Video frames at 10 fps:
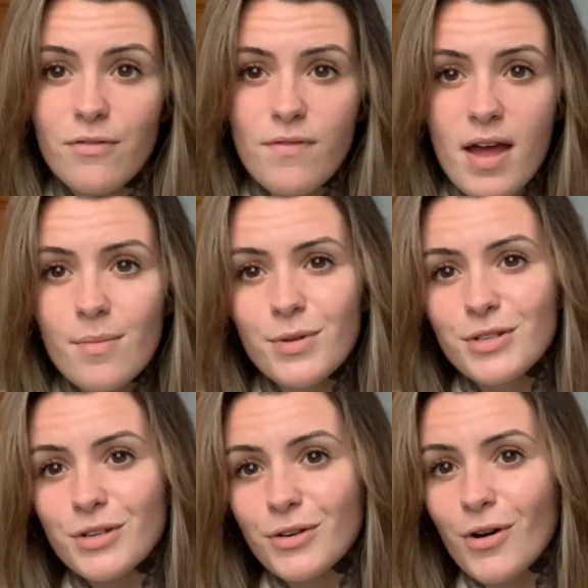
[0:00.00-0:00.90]
families
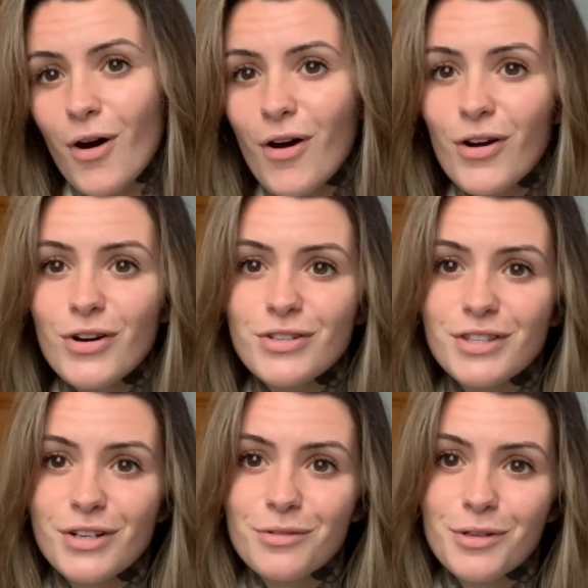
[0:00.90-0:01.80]
and cars and
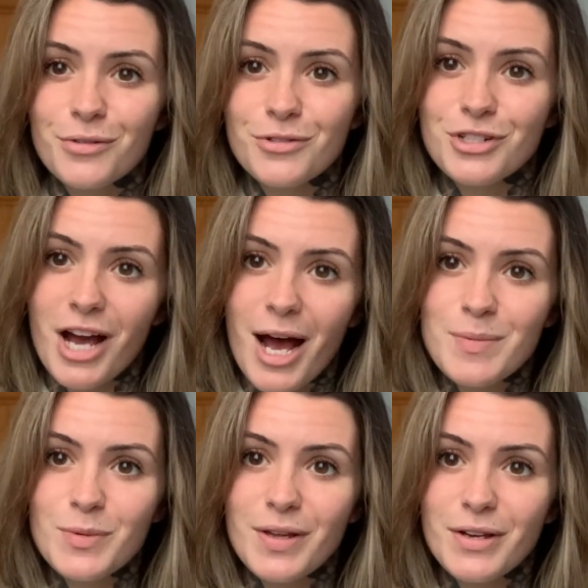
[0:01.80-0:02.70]
their little
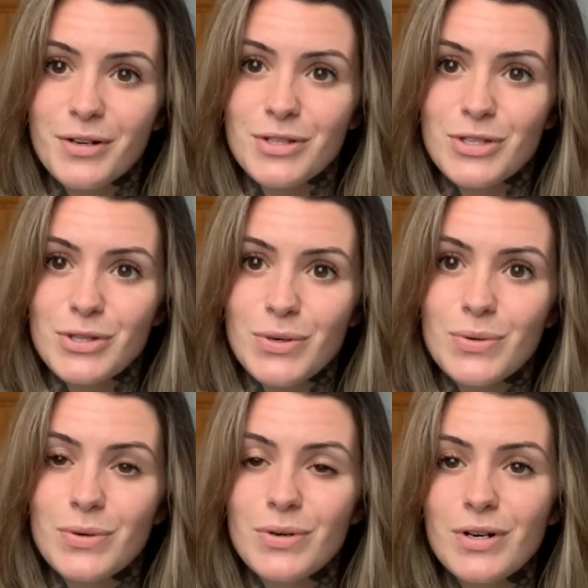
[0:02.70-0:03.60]
jobs while they're in
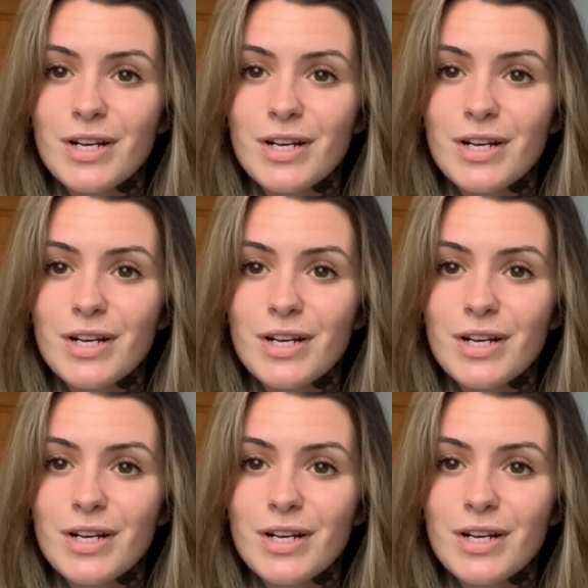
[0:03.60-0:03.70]
school.